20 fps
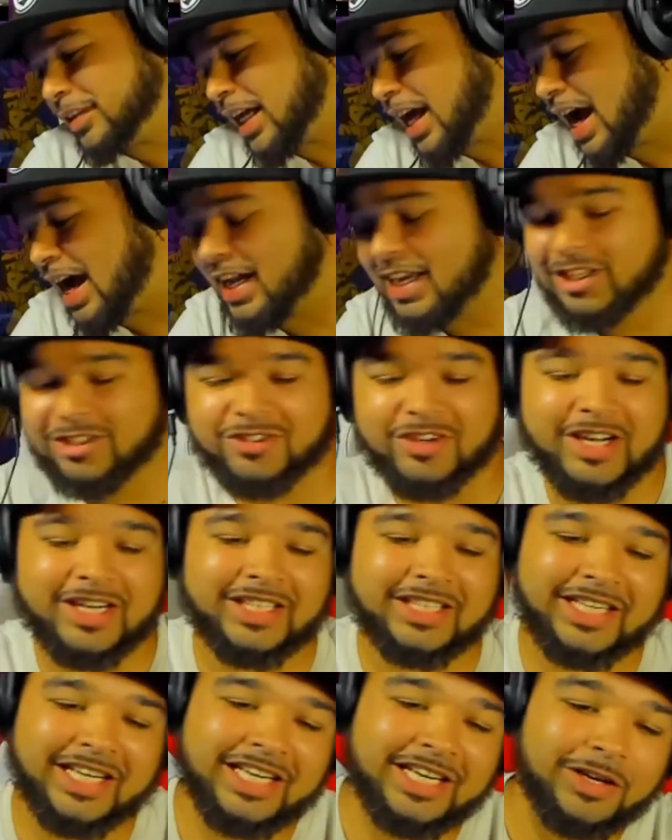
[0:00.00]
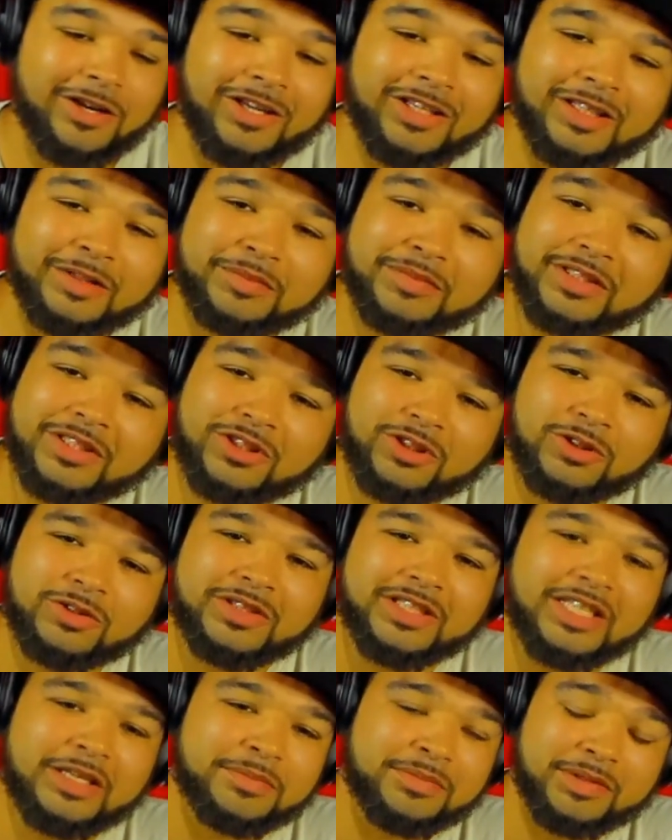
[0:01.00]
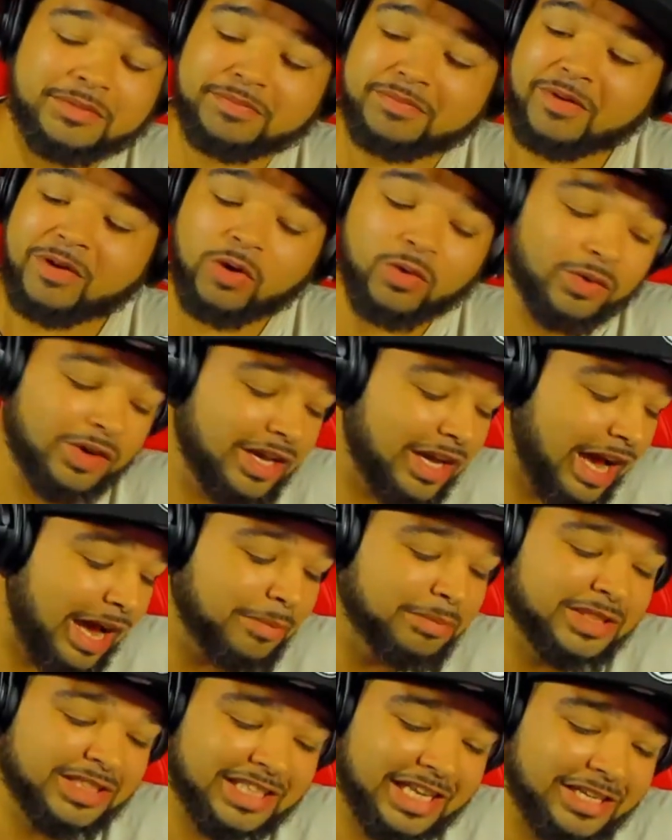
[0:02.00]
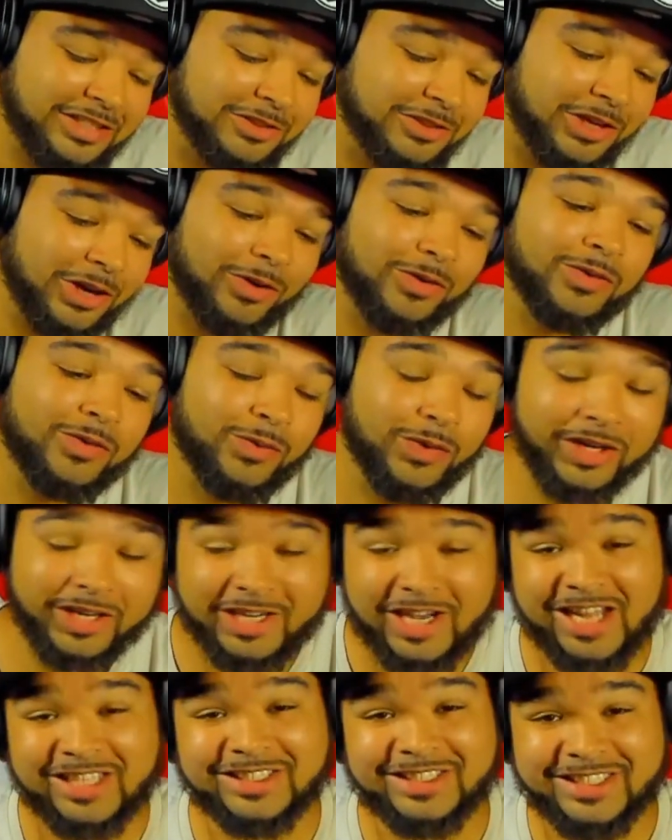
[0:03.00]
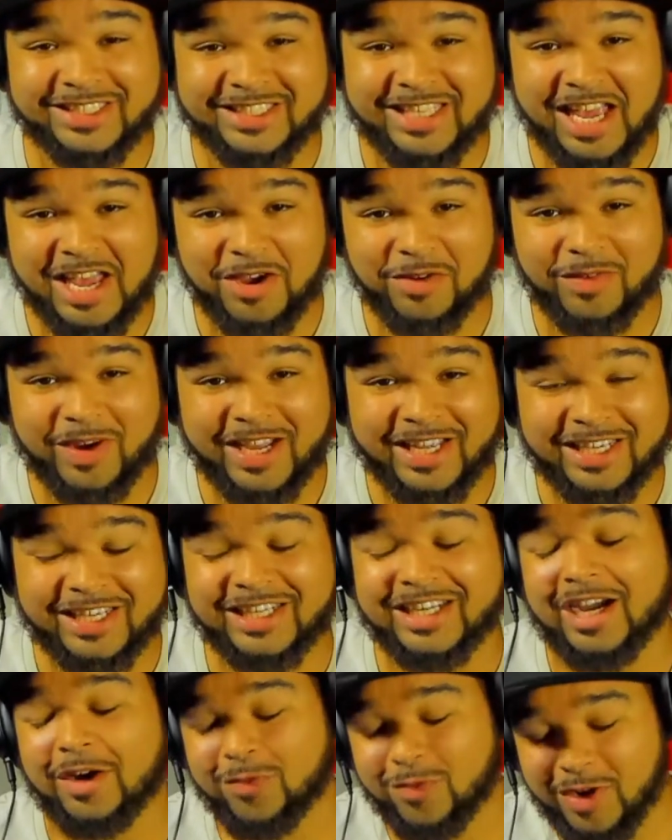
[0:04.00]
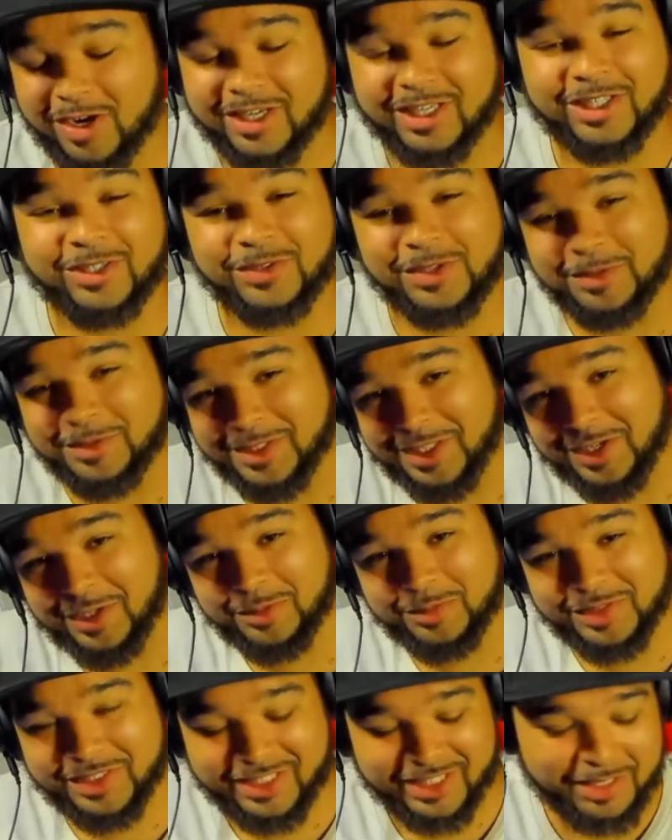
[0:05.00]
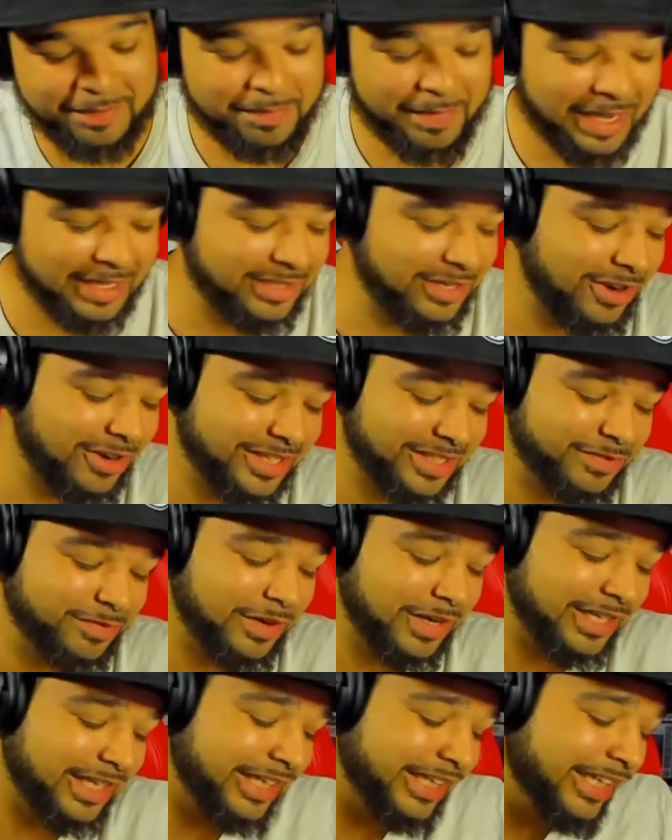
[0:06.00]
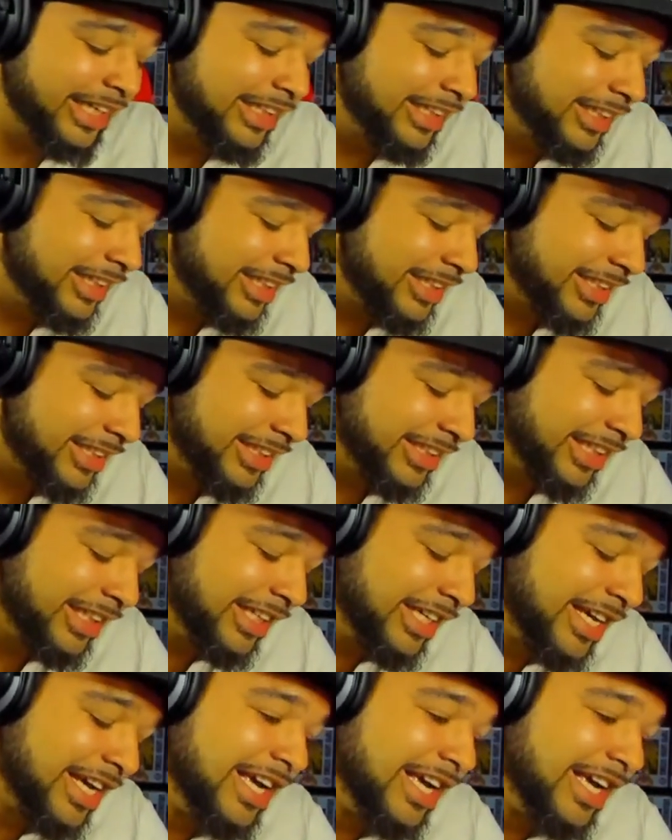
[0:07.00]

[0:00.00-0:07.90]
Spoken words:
I ain't trying to get all up too deep, but bro, I'm just letting you know what Akala is saying right here. I fucking agree with 100%. My dog is fucking killing this shit.